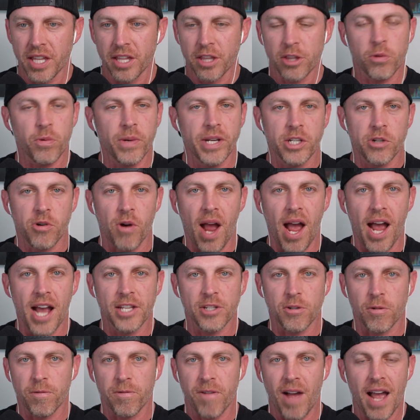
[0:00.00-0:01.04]
3
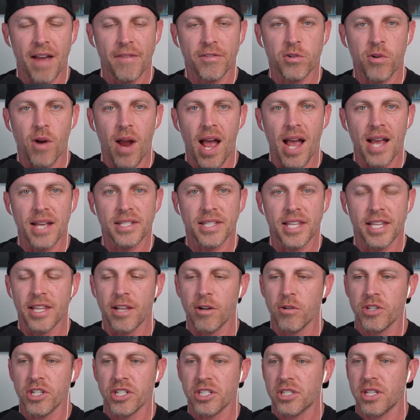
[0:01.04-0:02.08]
tries or 5 tries, that
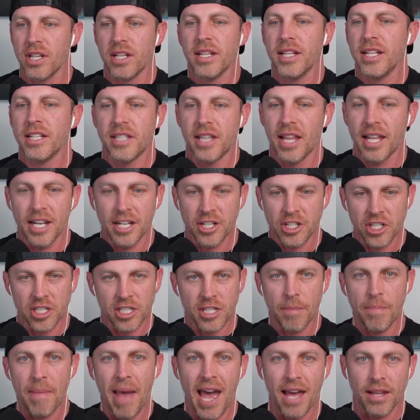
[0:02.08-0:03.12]
it's
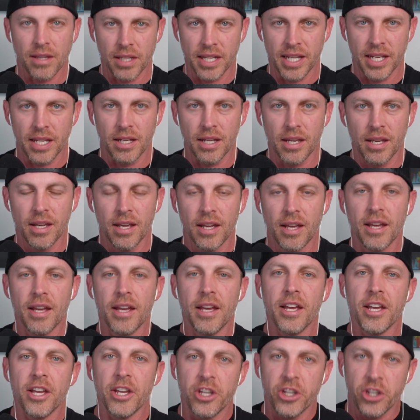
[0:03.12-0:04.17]
just a bad lead.
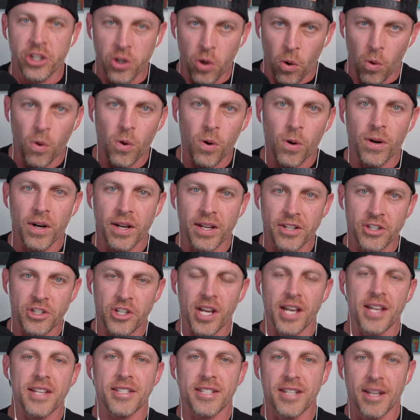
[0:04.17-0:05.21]
You're
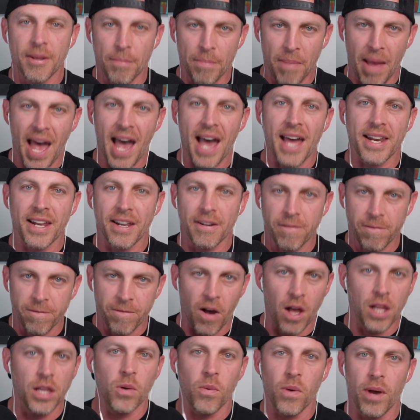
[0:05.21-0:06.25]
just bad at
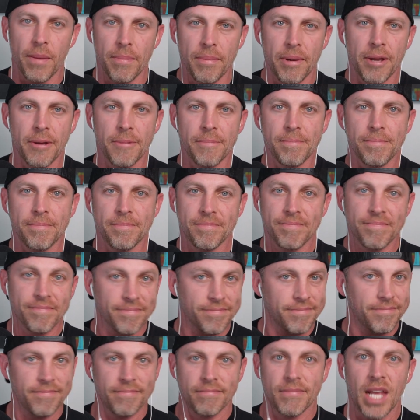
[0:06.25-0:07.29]
follow-up.
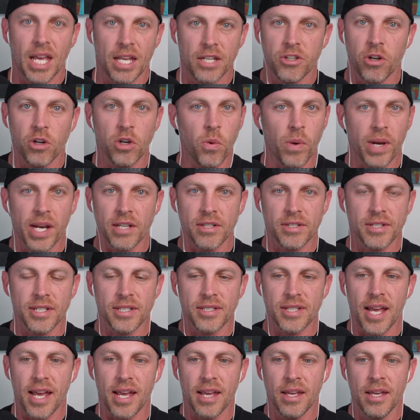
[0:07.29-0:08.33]
Don't know what else to
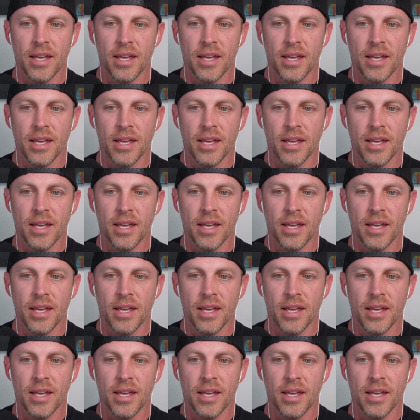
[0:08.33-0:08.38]
say.